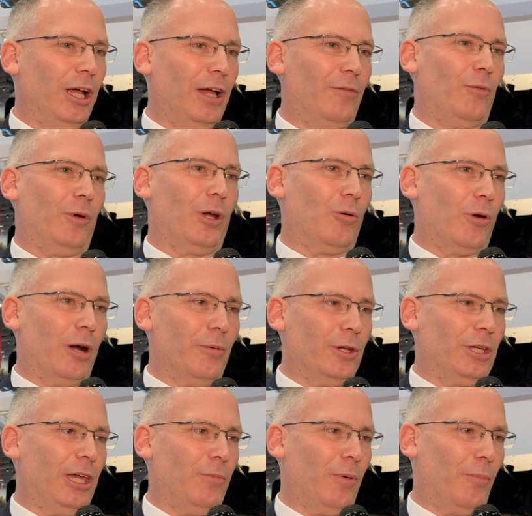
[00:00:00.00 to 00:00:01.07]
have a requirement
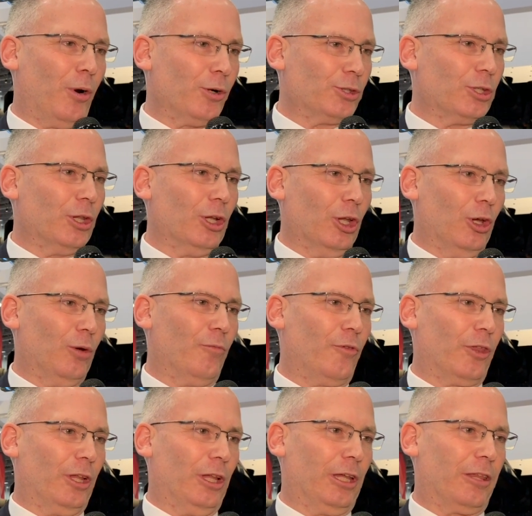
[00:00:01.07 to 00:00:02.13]
to keep a person in the loop
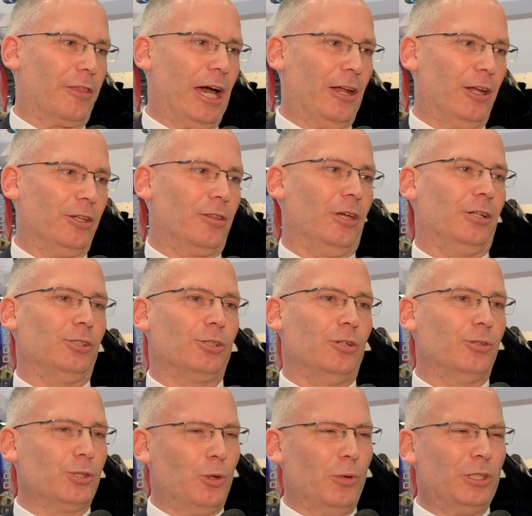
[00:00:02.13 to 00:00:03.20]
for the lethality thing. So
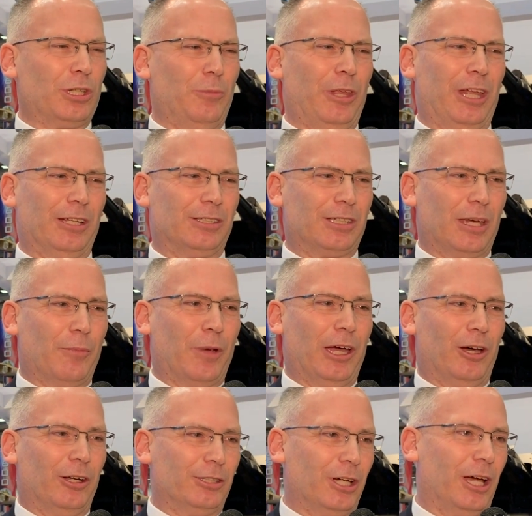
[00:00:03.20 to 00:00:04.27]
there's always going to be that
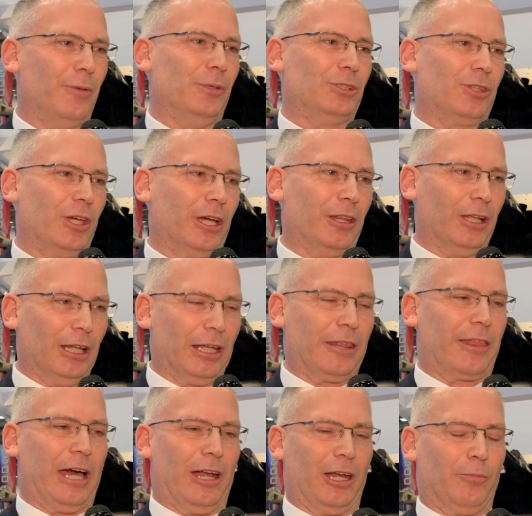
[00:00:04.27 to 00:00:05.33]
semi-autonomous thing in the
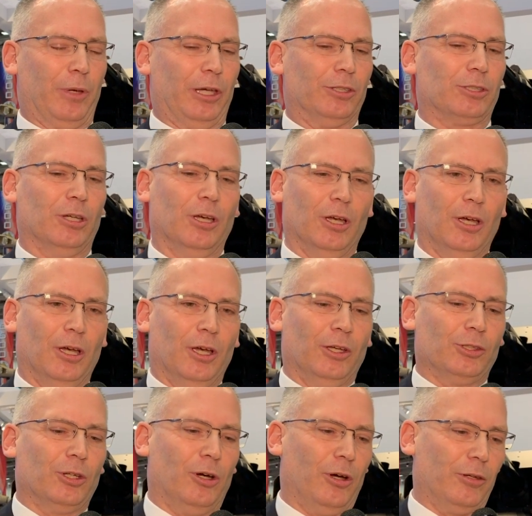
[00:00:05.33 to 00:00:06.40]
lethality piece.
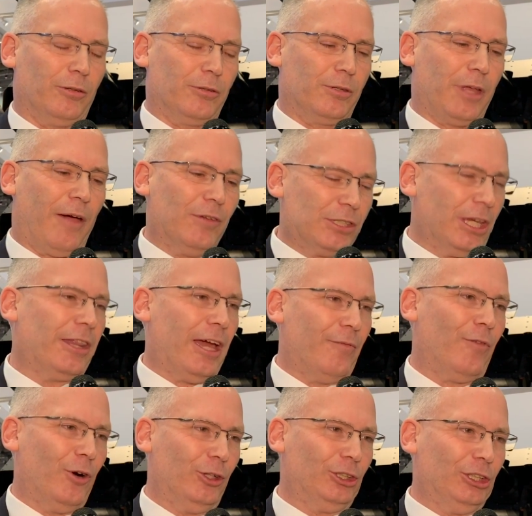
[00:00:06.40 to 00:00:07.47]
So having said that
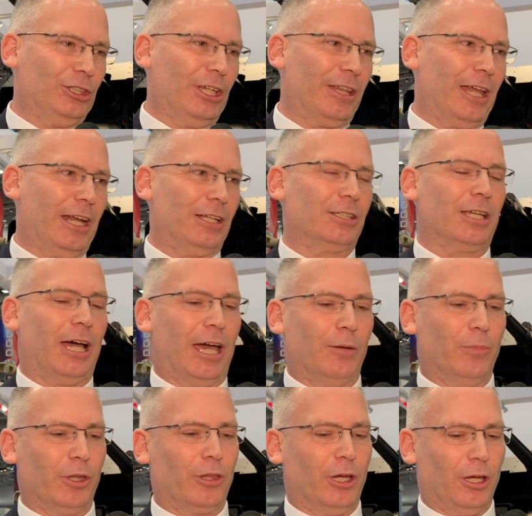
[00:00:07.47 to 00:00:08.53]
first, just set that aside,
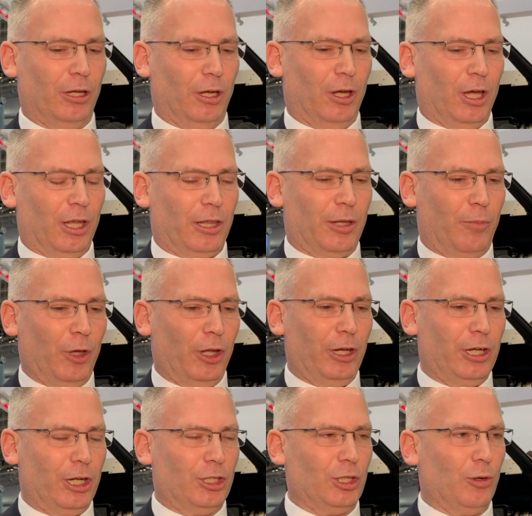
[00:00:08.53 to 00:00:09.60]
but the, the
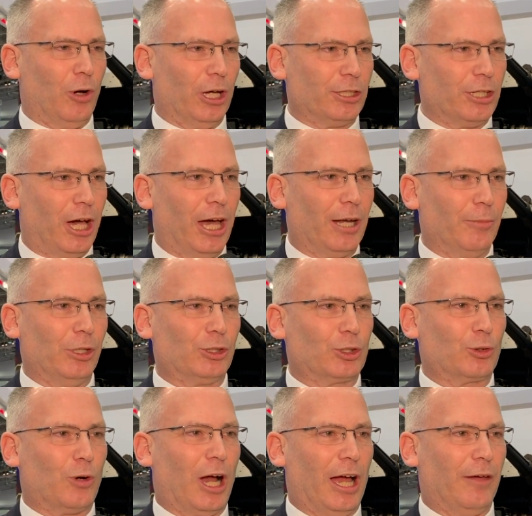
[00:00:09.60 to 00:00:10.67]
ability to do autonomous
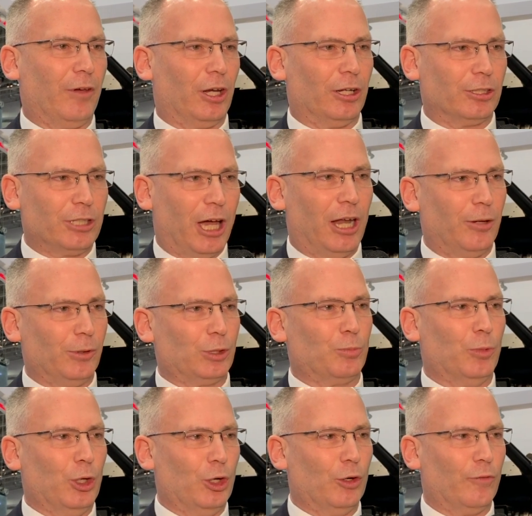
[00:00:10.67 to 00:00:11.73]
driving, autonomous
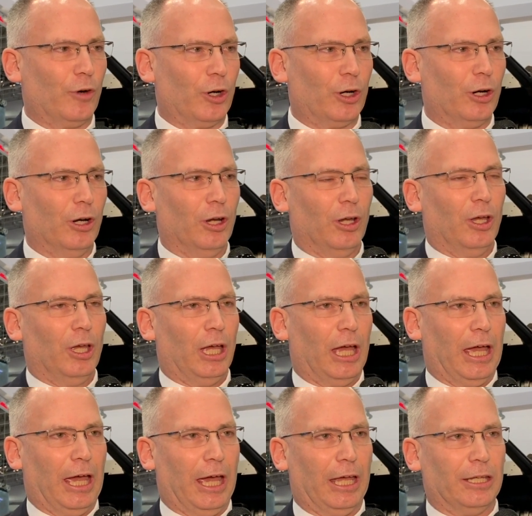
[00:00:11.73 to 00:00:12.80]
maneuver,
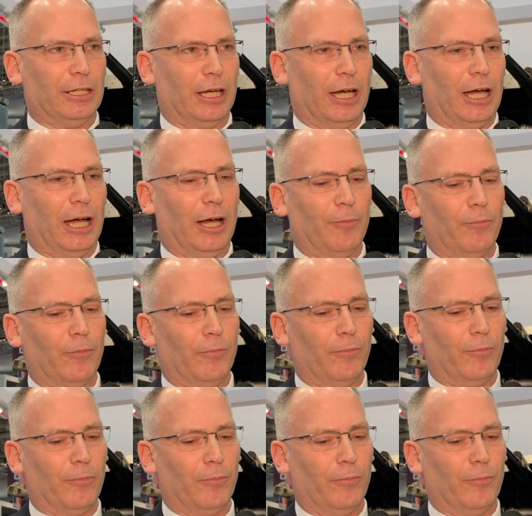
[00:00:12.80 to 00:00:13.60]
and um,